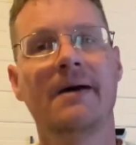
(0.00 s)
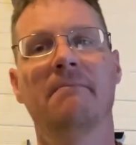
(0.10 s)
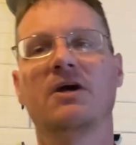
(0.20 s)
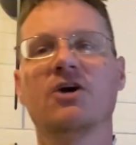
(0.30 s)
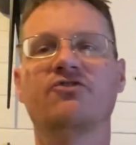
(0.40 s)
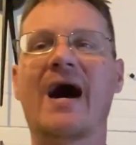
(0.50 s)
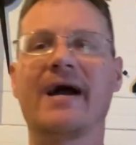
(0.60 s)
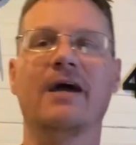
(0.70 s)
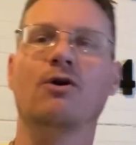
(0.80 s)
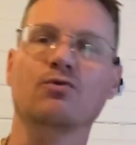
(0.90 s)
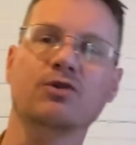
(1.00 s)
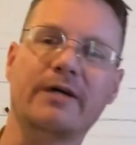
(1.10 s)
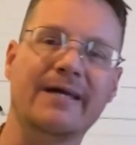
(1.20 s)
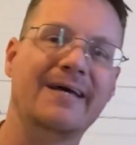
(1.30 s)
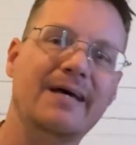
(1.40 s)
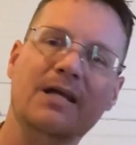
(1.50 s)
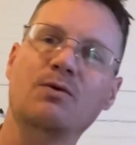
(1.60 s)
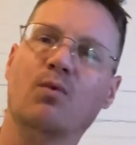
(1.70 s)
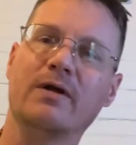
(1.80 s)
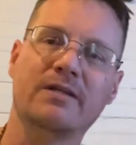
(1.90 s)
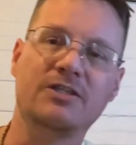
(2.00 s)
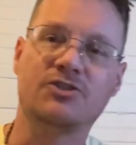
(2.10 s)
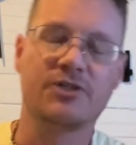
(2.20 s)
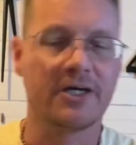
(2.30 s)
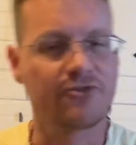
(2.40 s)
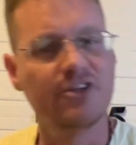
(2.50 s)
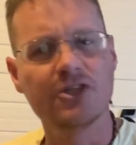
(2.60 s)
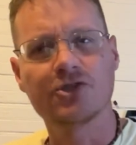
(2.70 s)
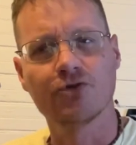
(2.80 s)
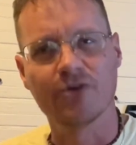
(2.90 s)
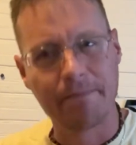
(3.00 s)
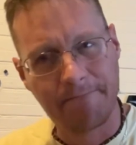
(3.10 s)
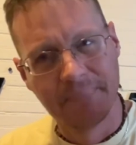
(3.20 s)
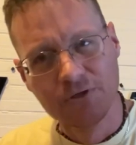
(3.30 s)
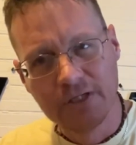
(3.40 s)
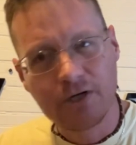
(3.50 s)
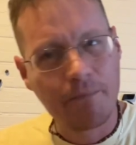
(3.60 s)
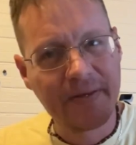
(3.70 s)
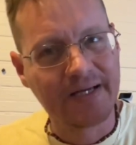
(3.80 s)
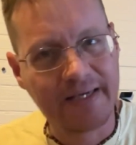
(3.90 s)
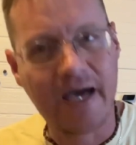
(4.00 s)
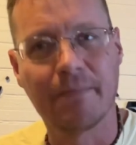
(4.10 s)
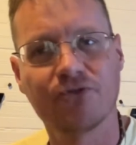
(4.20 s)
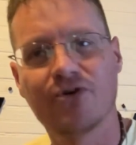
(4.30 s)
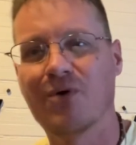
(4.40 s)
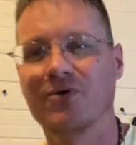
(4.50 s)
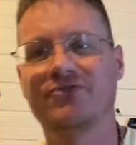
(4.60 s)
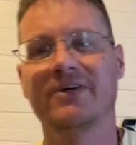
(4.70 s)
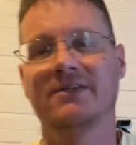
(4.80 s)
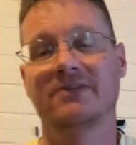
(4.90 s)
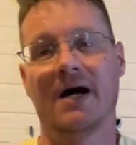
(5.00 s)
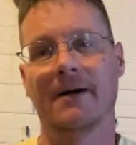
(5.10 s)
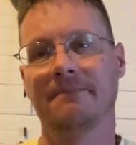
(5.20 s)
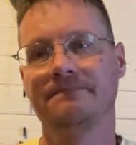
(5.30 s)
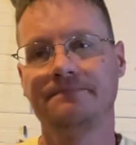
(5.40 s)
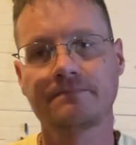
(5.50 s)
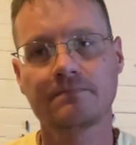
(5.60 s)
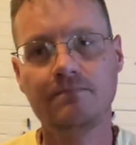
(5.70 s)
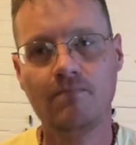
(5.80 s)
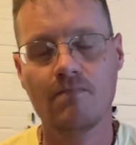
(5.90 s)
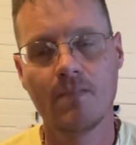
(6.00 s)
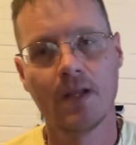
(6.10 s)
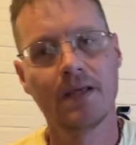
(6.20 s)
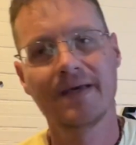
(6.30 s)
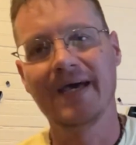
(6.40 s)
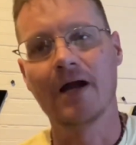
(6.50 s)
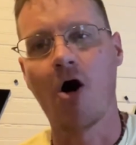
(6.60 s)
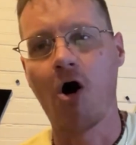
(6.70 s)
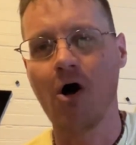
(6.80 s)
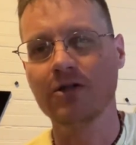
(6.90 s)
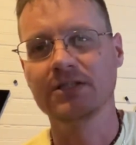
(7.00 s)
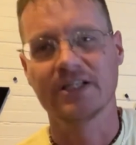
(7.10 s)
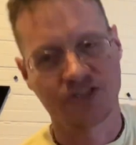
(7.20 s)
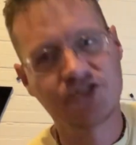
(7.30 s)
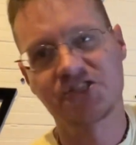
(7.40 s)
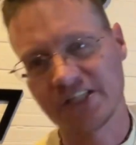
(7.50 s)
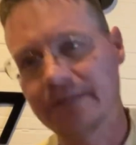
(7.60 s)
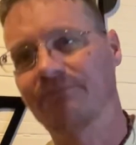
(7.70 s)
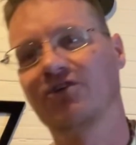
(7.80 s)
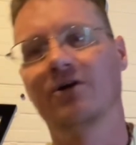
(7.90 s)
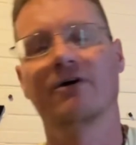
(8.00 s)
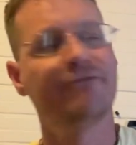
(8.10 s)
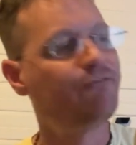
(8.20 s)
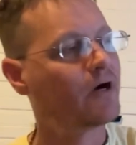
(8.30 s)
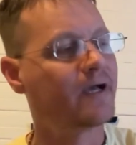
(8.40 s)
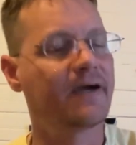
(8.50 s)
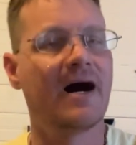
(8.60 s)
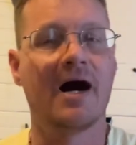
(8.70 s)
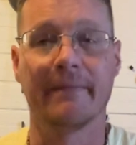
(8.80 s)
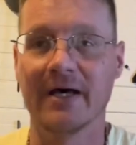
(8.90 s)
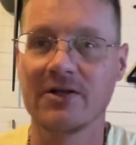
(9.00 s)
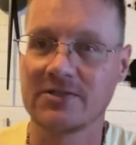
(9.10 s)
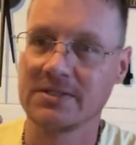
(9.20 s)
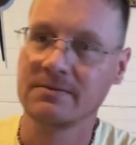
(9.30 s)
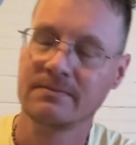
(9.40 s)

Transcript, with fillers: Because I can go look at any one of these chicks that shows a little bit of camel toe on TikTok. And all of the simps in her fucking comments.